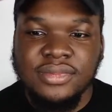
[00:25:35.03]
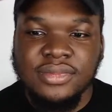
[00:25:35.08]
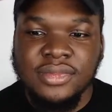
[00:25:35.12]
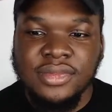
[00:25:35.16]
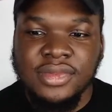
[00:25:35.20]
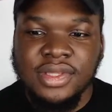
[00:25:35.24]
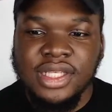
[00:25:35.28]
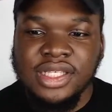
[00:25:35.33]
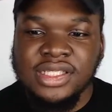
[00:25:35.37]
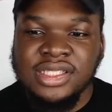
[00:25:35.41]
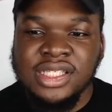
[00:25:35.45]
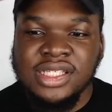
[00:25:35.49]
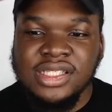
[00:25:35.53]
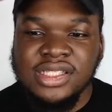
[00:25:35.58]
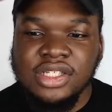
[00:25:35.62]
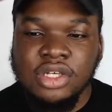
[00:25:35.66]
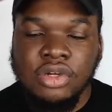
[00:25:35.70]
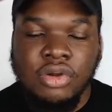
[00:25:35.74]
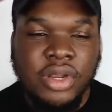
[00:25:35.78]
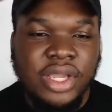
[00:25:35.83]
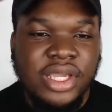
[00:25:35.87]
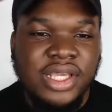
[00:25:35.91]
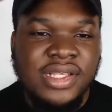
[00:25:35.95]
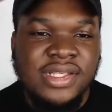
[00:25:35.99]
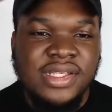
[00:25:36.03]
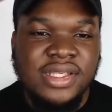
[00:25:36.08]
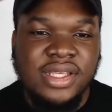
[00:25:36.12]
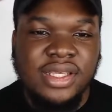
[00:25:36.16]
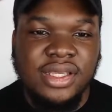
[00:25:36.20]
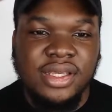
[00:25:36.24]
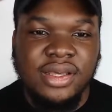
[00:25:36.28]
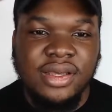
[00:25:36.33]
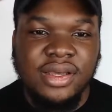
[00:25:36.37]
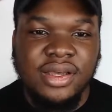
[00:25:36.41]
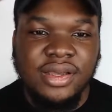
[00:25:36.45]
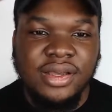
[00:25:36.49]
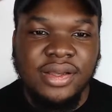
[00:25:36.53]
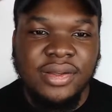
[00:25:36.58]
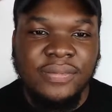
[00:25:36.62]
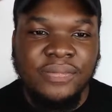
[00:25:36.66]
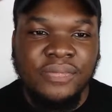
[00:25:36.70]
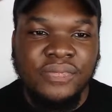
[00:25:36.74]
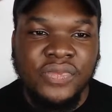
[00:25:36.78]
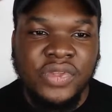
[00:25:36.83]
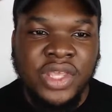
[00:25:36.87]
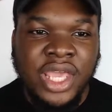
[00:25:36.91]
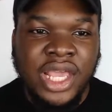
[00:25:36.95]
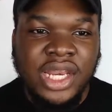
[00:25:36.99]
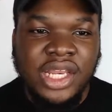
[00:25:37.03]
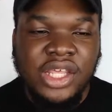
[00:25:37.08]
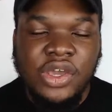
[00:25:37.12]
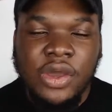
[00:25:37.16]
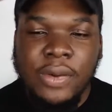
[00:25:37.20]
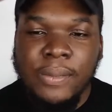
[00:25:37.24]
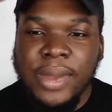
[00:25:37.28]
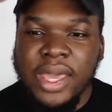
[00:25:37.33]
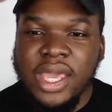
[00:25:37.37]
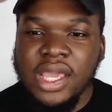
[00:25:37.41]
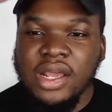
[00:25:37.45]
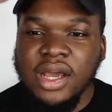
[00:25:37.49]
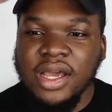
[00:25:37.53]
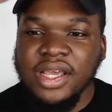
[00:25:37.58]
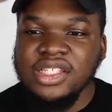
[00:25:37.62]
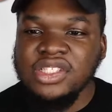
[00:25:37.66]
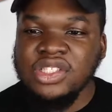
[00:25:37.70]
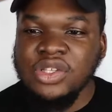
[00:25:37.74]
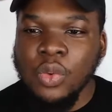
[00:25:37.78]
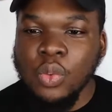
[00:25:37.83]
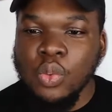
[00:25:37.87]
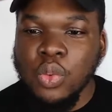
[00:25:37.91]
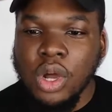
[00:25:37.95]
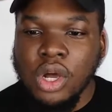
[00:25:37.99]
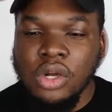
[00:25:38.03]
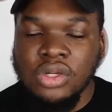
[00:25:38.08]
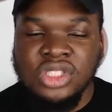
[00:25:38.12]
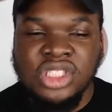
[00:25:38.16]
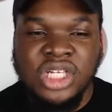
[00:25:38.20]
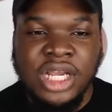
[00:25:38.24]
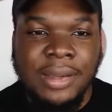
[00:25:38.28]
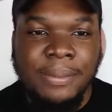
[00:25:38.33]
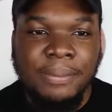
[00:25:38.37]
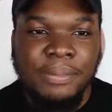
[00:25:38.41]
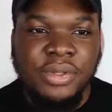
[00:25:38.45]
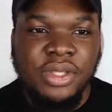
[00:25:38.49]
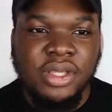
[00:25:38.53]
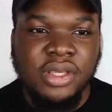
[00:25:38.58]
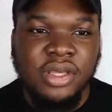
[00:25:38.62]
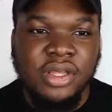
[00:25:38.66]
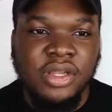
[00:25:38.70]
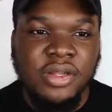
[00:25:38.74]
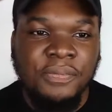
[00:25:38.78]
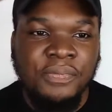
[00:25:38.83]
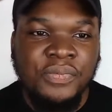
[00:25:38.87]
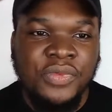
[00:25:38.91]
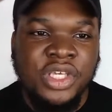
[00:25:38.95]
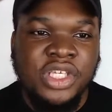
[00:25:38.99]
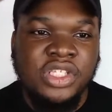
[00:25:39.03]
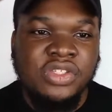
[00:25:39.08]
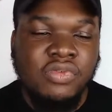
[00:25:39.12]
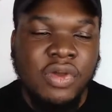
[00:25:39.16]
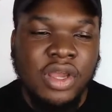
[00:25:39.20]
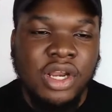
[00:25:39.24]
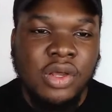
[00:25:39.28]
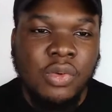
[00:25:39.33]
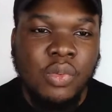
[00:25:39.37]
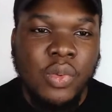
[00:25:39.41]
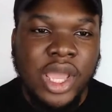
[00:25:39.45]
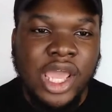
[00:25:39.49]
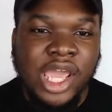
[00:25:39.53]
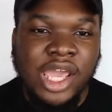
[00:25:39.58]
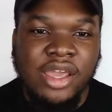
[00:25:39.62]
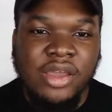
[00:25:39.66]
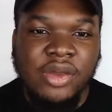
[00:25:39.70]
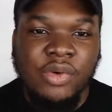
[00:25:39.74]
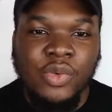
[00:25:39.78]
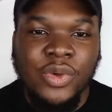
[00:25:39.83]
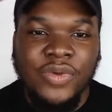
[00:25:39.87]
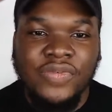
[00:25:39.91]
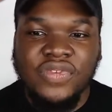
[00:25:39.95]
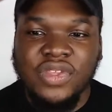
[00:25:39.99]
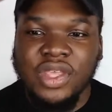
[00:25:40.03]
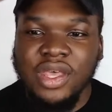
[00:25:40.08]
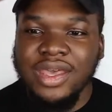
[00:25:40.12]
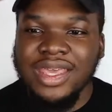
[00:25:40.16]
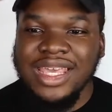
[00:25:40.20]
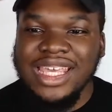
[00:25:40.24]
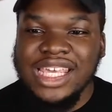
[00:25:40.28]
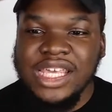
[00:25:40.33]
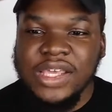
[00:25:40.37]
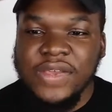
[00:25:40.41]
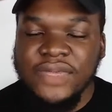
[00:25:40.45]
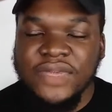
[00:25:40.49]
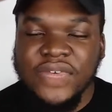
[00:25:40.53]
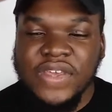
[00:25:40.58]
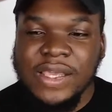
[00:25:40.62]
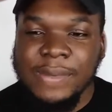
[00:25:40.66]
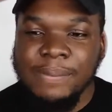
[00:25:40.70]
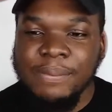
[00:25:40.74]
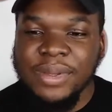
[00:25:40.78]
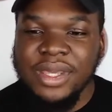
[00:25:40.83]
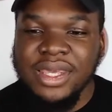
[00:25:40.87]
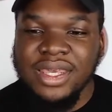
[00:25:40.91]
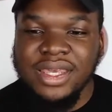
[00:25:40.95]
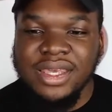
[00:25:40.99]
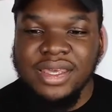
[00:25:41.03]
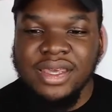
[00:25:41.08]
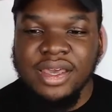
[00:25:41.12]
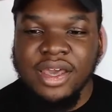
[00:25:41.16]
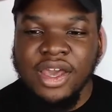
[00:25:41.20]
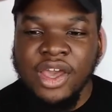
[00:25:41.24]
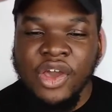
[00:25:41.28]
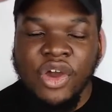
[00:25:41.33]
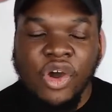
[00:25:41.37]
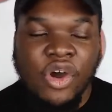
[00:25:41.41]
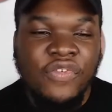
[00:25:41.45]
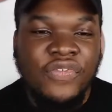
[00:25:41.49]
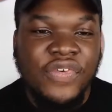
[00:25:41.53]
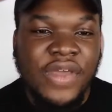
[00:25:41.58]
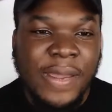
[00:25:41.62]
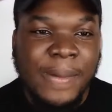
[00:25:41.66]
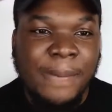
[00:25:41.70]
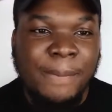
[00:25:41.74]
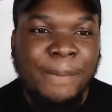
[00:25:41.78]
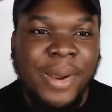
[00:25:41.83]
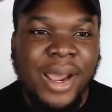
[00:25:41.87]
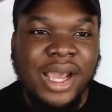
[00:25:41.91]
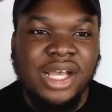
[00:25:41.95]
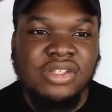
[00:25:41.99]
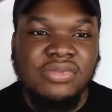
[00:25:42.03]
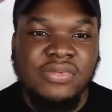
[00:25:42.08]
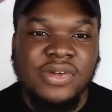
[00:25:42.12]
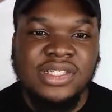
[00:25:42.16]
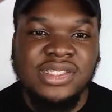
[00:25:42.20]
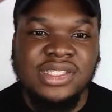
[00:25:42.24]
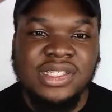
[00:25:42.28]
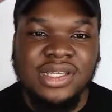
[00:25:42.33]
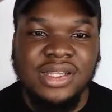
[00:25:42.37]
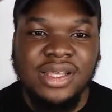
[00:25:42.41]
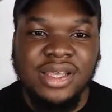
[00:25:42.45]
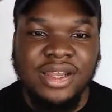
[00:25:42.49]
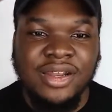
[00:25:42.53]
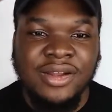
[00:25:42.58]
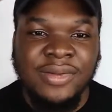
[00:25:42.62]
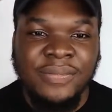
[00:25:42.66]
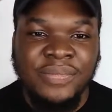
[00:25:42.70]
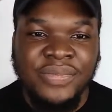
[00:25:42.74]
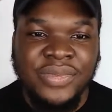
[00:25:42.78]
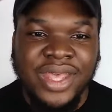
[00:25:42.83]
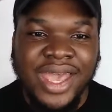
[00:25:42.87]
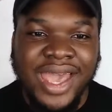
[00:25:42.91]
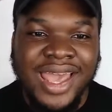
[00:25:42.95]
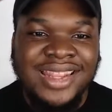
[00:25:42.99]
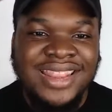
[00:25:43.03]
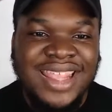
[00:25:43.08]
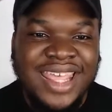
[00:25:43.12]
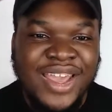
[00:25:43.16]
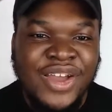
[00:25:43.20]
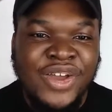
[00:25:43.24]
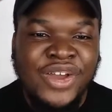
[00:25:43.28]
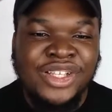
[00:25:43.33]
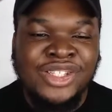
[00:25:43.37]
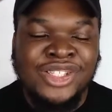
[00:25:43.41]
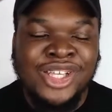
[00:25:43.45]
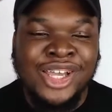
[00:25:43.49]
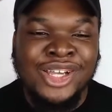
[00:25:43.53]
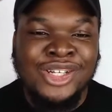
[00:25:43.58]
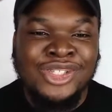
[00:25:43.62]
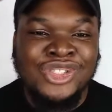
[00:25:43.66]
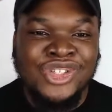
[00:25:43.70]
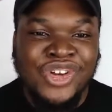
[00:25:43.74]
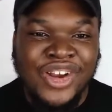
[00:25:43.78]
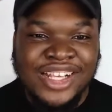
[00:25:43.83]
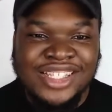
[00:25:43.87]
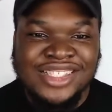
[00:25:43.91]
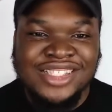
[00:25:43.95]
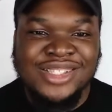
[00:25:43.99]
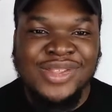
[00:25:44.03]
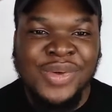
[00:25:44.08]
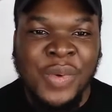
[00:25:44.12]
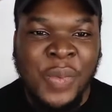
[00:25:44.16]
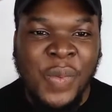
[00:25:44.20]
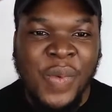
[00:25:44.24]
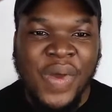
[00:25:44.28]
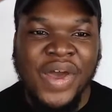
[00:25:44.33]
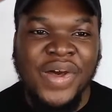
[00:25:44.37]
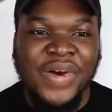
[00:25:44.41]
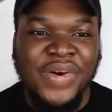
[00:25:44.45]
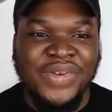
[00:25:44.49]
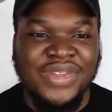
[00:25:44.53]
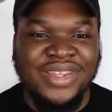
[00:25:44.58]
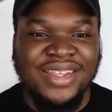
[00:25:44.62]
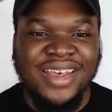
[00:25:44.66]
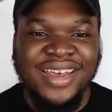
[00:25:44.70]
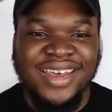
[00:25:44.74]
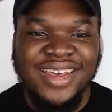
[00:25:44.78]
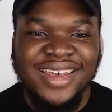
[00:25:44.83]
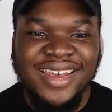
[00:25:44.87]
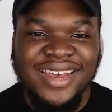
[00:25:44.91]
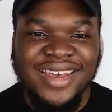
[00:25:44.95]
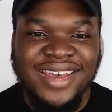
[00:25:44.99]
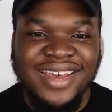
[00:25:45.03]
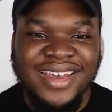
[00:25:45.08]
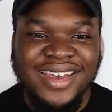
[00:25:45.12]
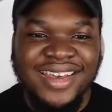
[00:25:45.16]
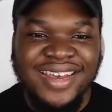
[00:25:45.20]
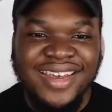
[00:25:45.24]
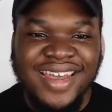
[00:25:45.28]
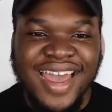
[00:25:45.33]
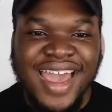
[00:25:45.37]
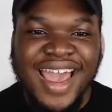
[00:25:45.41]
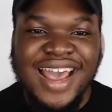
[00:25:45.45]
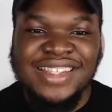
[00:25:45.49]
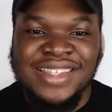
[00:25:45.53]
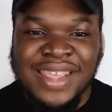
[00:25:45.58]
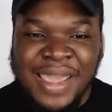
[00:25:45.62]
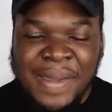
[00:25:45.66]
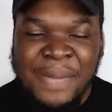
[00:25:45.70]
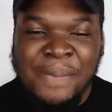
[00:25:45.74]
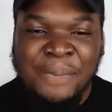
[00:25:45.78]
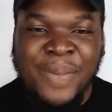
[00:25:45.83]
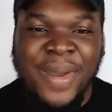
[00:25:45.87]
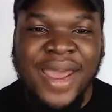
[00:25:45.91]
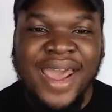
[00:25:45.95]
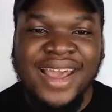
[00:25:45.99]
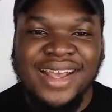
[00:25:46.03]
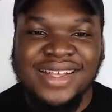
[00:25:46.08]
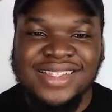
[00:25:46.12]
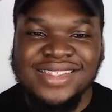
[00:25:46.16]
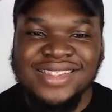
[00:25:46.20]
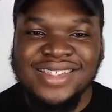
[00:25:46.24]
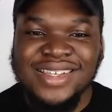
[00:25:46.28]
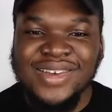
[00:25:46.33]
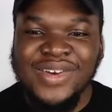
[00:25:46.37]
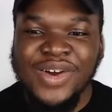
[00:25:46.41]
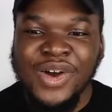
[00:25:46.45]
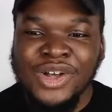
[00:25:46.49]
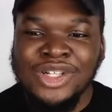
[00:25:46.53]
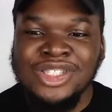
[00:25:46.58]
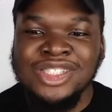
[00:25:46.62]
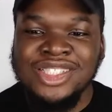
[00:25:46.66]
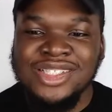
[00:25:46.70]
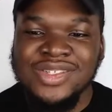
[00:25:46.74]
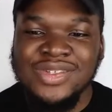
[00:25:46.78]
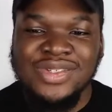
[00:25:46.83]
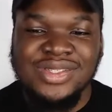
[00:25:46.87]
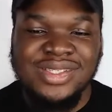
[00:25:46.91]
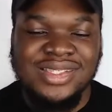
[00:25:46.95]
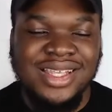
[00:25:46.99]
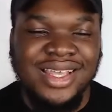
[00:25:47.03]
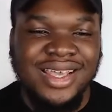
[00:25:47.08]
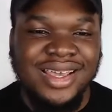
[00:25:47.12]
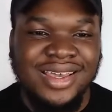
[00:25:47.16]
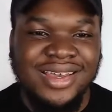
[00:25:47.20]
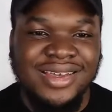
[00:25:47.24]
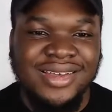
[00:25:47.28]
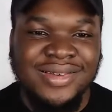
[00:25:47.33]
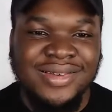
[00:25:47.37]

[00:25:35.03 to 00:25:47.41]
This is crazy. Kenny Omega is the world champion. He's run away with the EVP of Impact Wrestling, and they are going to address the world at Impact on Tuesday.